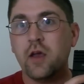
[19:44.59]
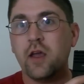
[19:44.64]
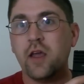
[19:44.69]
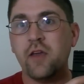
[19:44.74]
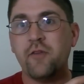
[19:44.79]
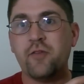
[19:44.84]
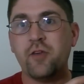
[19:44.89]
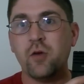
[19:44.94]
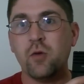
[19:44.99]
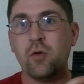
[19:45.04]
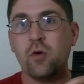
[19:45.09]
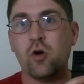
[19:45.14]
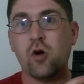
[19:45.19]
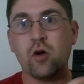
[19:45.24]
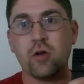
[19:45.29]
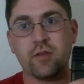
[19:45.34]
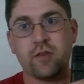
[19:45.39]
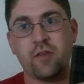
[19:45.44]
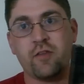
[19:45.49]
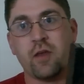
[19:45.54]
If you
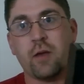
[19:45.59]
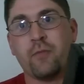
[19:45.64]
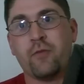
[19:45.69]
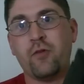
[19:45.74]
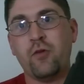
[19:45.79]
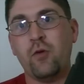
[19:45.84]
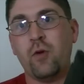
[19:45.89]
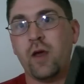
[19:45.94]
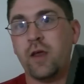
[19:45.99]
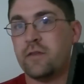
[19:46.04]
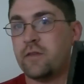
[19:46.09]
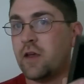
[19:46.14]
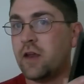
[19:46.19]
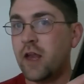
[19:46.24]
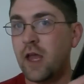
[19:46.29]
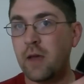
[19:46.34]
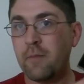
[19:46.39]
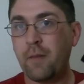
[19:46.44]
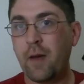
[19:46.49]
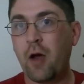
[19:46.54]
hook this up to a
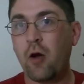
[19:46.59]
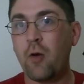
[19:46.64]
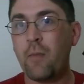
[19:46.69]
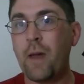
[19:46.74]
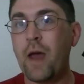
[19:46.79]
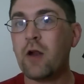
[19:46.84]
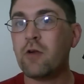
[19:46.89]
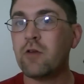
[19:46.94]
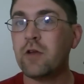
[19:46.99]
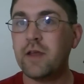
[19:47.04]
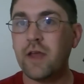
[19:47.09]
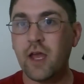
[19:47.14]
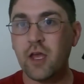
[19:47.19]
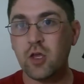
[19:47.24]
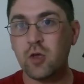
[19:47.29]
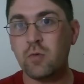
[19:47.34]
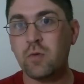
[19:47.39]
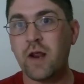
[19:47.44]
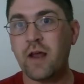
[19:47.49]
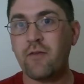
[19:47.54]
10 amp hour battery, yeah,
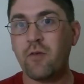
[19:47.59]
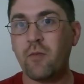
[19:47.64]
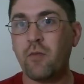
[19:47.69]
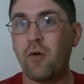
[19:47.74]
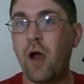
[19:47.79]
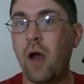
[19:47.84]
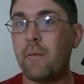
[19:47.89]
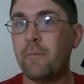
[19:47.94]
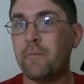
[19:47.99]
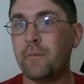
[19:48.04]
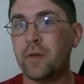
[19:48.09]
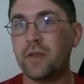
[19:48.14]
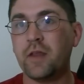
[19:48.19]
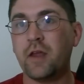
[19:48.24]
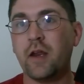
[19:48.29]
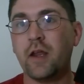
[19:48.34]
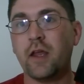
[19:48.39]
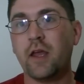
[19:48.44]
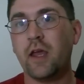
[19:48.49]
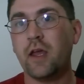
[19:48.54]
you would have a problem, but
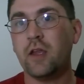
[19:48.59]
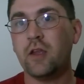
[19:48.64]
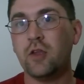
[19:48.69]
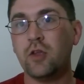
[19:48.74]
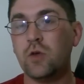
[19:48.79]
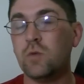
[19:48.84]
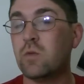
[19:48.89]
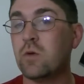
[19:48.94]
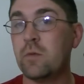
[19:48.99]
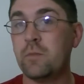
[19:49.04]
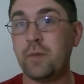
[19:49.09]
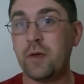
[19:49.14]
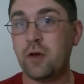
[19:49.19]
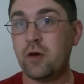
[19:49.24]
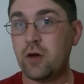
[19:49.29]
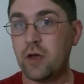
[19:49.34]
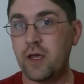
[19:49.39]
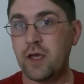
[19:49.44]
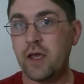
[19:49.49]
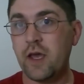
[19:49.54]
then again, you wouldn't be
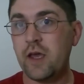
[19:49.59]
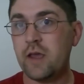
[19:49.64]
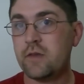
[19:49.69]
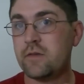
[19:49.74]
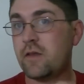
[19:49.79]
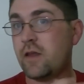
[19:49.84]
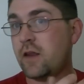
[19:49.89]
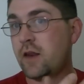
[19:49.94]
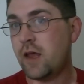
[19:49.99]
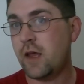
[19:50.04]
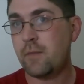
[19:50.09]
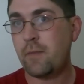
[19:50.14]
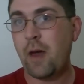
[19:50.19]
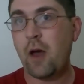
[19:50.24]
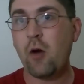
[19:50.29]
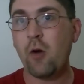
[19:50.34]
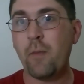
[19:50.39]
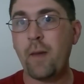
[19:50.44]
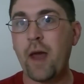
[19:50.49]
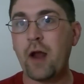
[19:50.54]
hooking a 10 amp
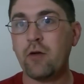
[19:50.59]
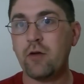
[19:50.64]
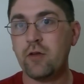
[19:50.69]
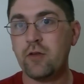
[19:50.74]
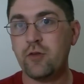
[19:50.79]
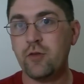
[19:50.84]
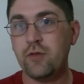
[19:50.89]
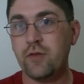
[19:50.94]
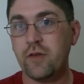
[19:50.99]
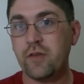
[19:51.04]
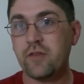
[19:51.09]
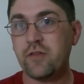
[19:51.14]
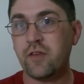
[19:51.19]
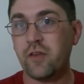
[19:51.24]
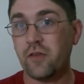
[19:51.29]
hour battery to this.